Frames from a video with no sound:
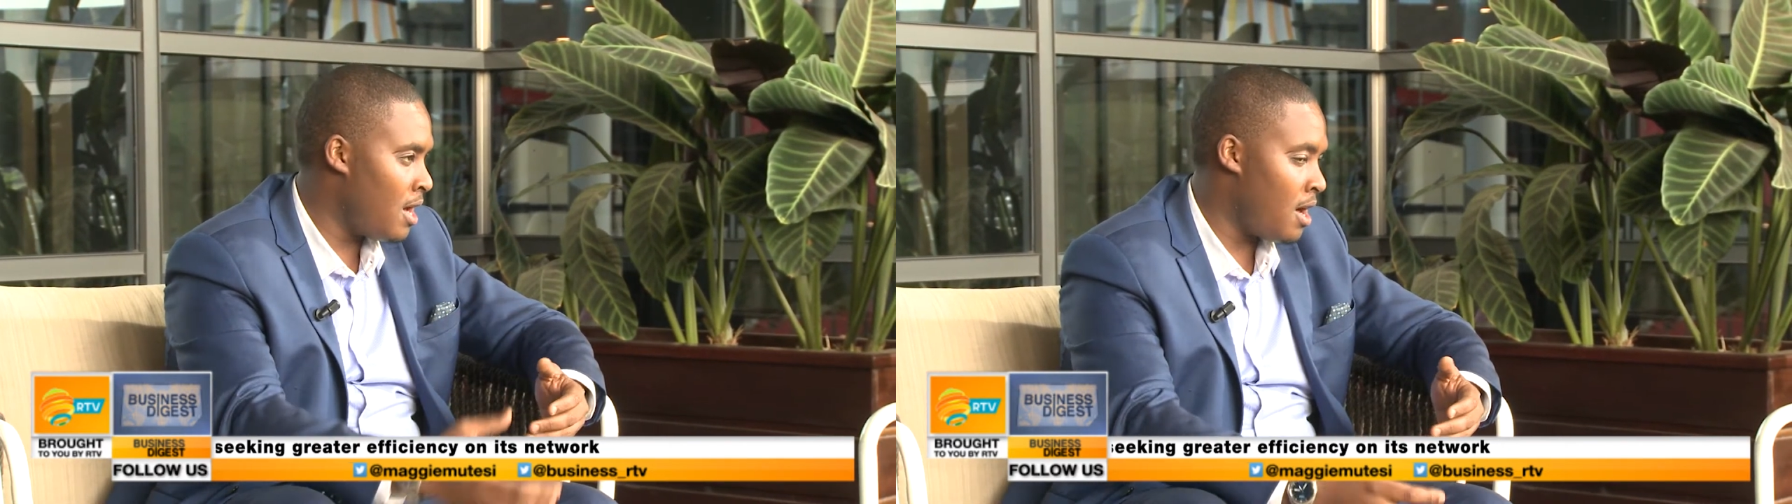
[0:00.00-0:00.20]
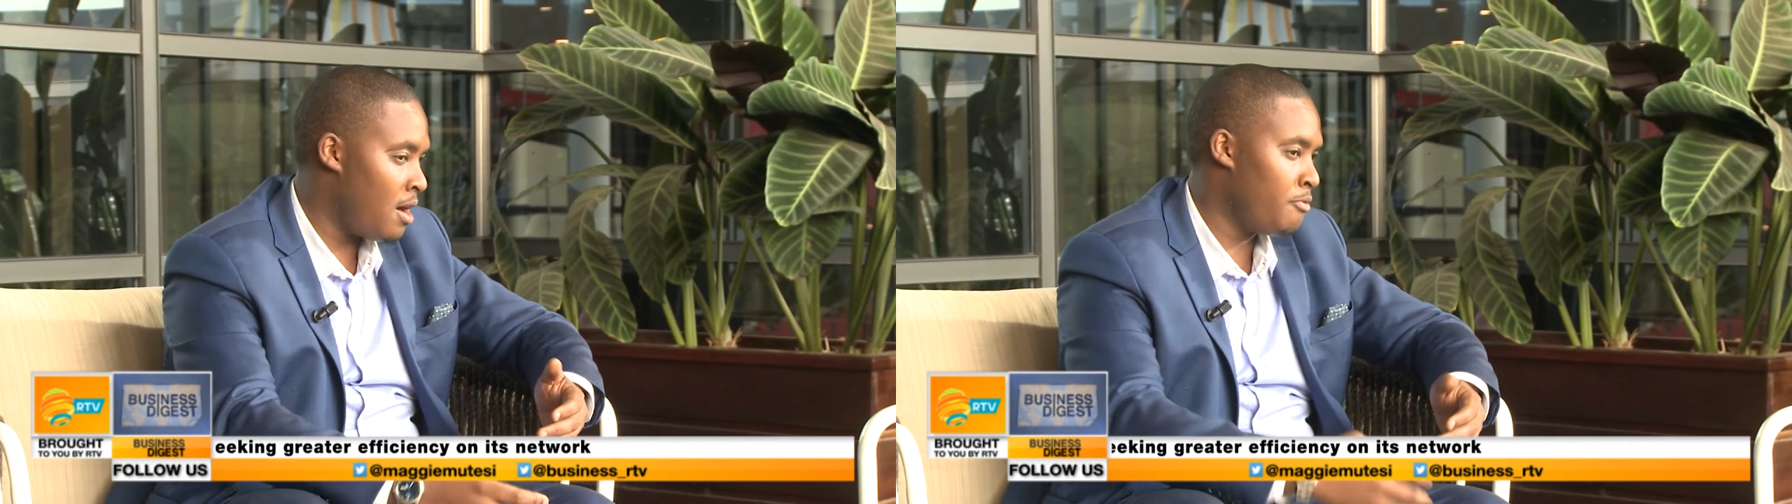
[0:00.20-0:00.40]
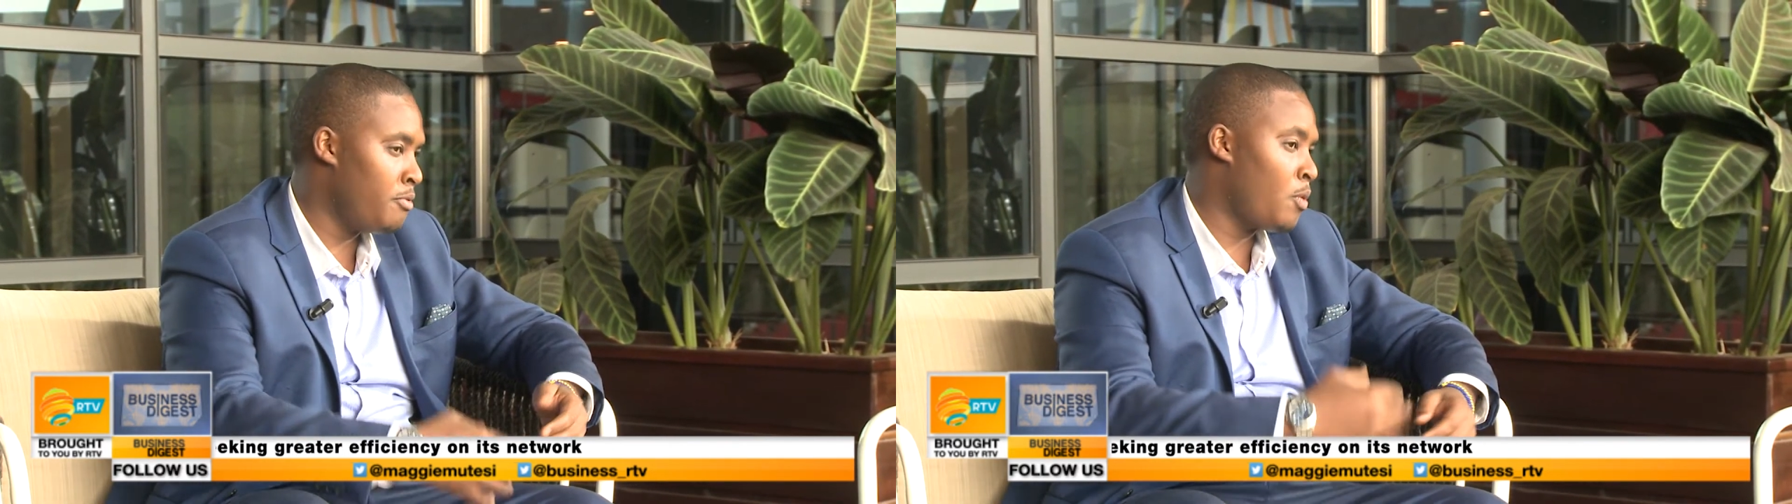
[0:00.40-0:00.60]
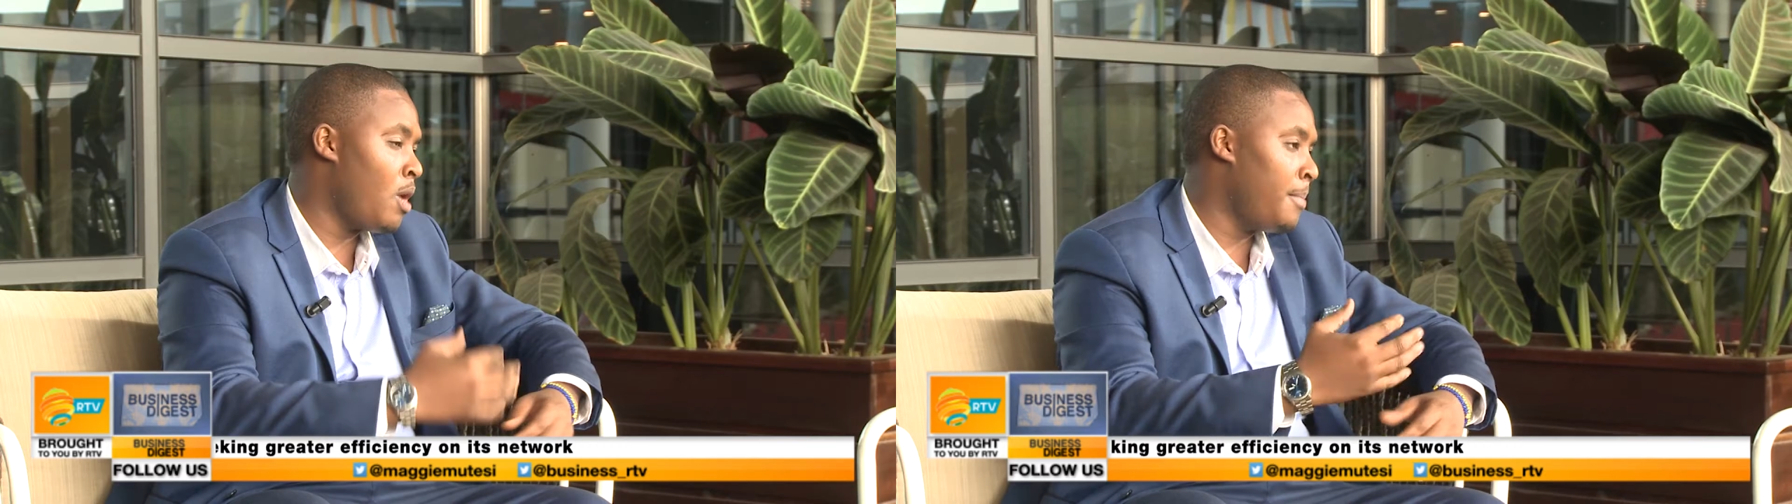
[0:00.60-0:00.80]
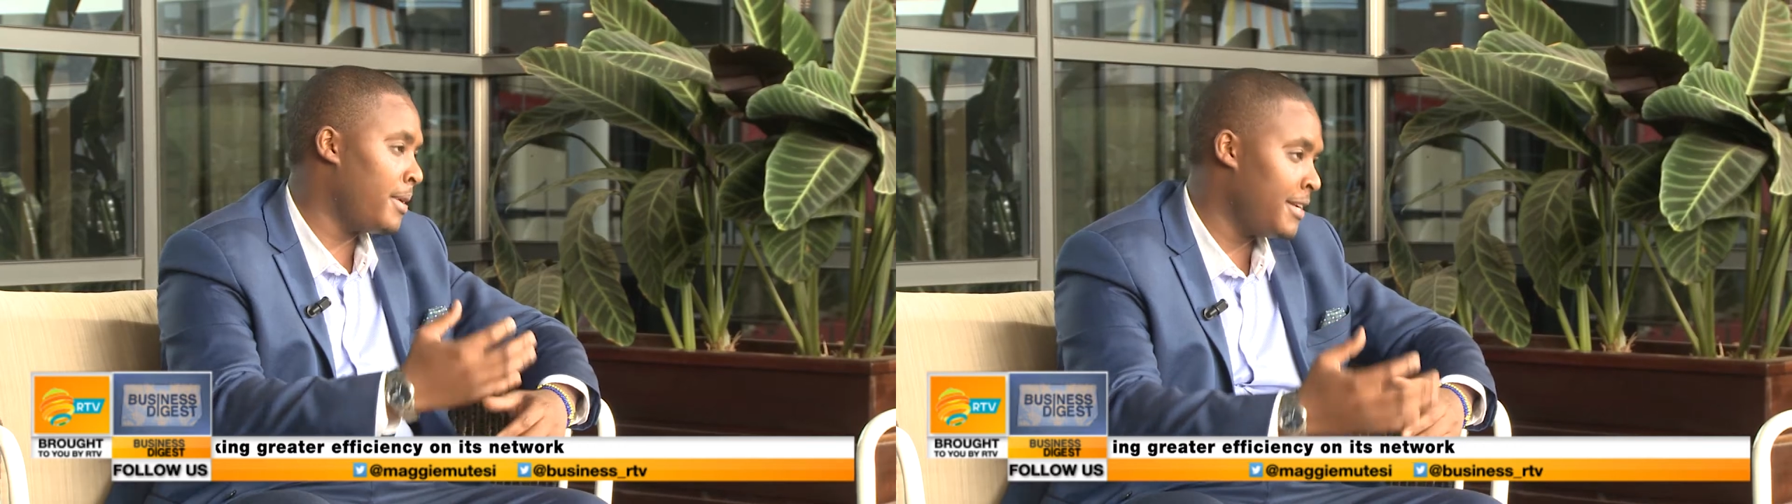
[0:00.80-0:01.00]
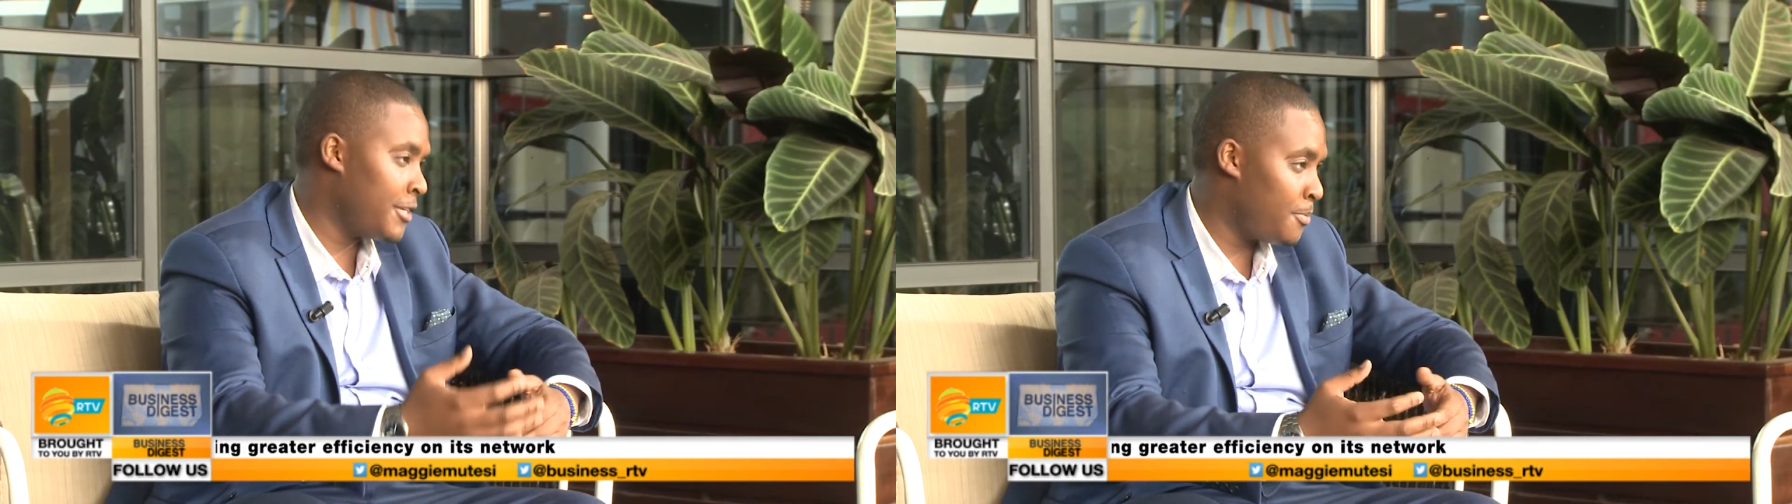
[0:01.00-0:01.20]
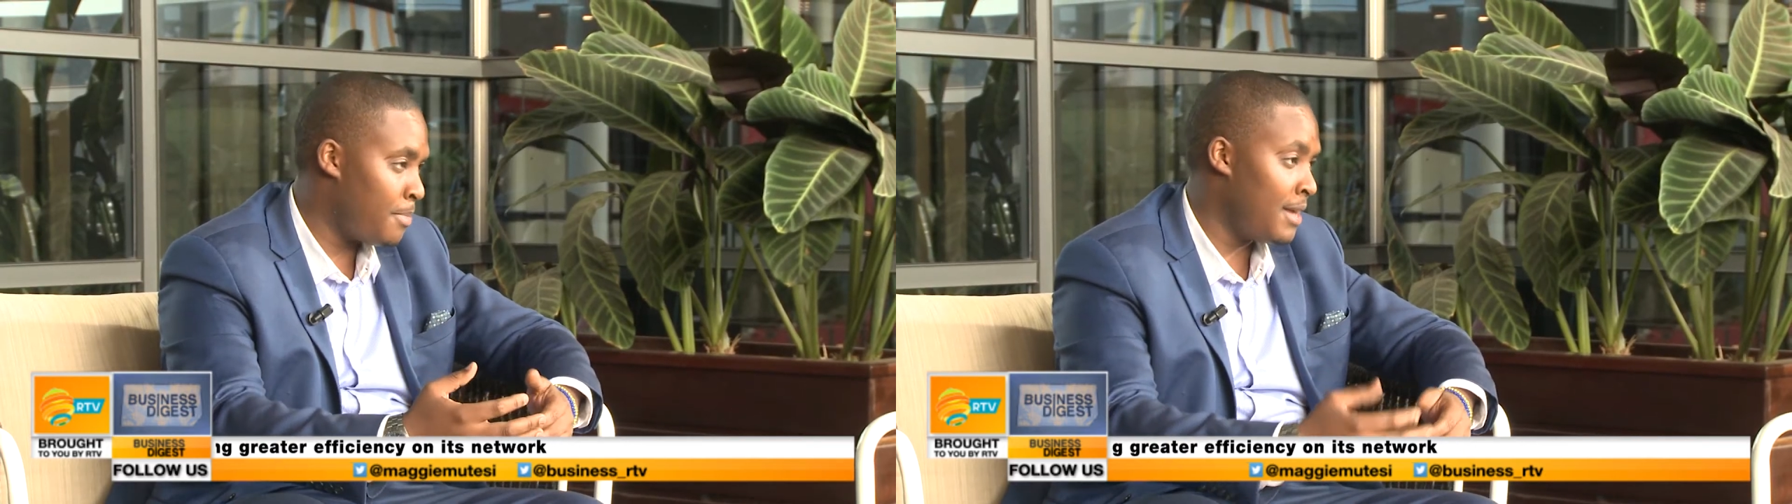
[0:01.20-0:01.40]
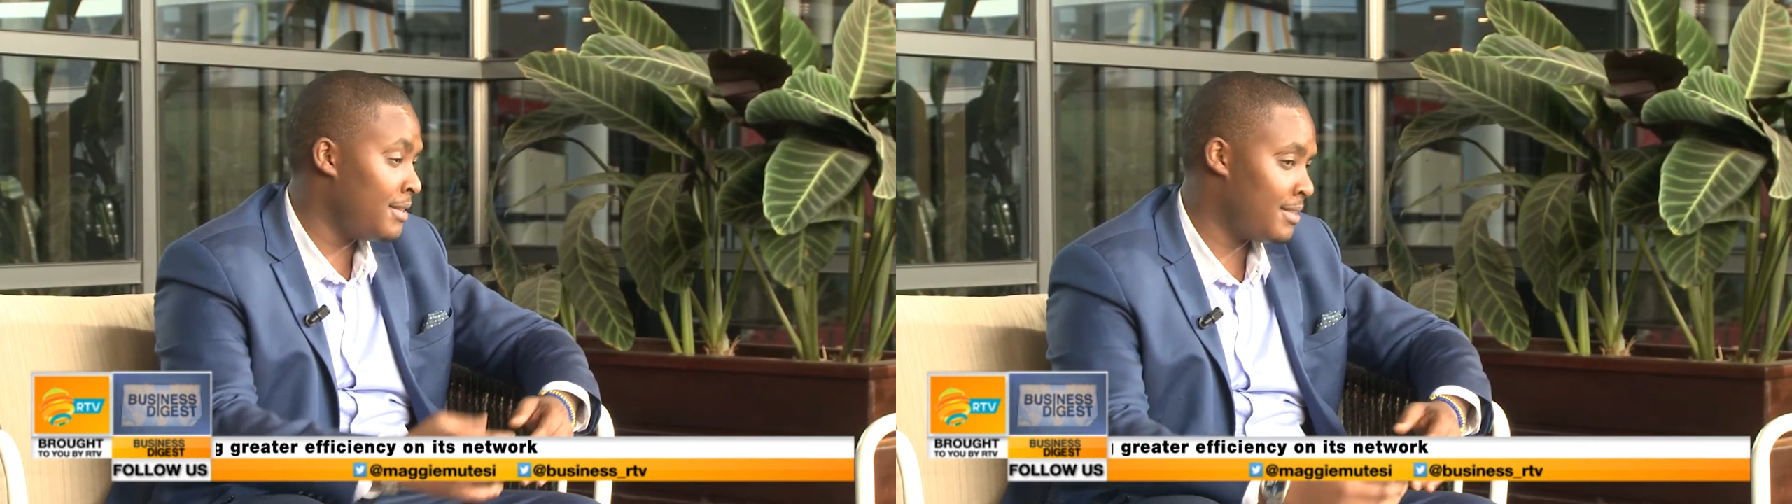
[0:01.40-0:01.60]
requirement
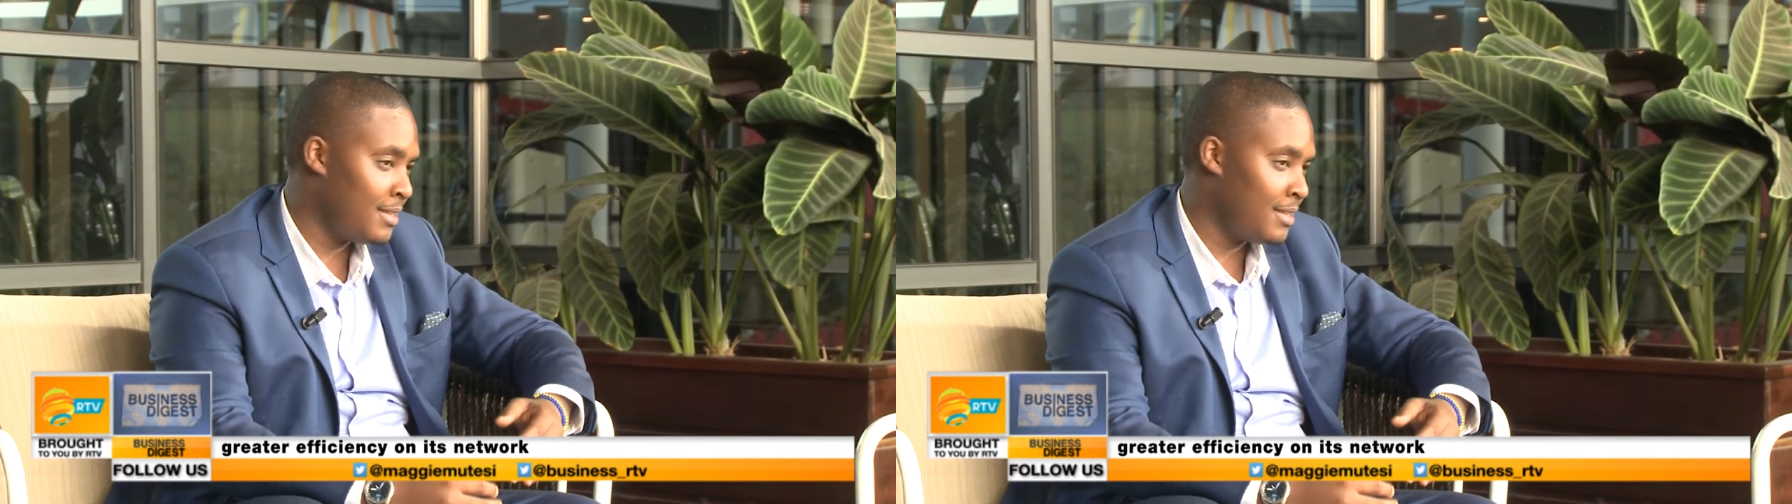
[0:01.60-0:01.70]
expands,